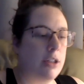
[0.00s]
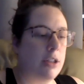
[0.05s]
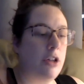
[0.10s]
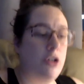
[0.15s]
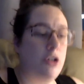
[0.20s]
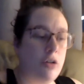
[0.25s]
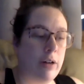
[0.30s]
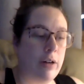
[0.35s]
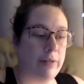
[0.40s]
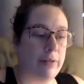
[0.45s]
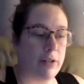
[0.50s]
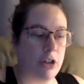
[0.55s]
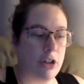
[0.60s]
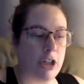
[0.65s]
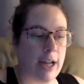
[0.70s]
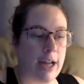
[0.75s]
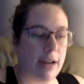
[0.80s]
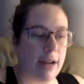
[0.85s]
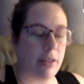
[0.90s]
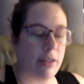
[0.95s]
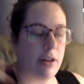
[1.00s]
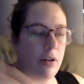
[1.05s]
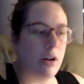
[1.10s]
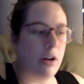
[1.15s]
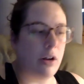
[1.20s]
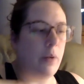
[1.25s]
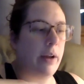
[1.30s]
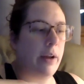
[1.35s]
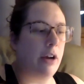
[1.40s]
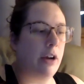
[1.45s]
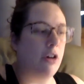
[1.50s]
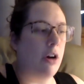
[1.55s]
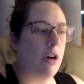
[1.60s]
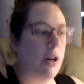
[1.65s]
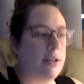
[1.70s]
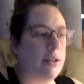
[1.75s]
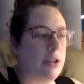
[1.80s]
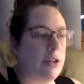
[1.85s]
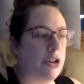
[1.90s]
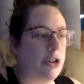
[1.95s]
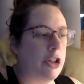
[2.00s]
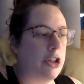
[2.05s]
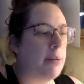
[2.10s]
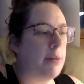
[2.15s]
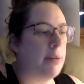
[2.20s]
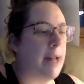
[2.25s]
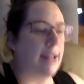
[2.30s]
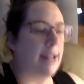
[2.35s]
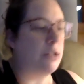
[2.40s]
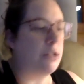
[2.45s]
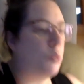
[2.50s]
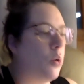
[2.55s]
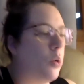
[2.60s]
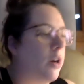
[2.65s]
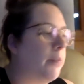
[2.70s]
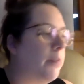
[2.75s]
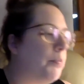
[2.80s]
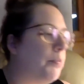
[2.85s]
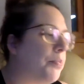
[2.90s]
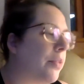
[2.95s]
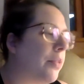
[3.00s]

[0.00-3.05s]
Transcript: You do have to check, though, going across and show your passport.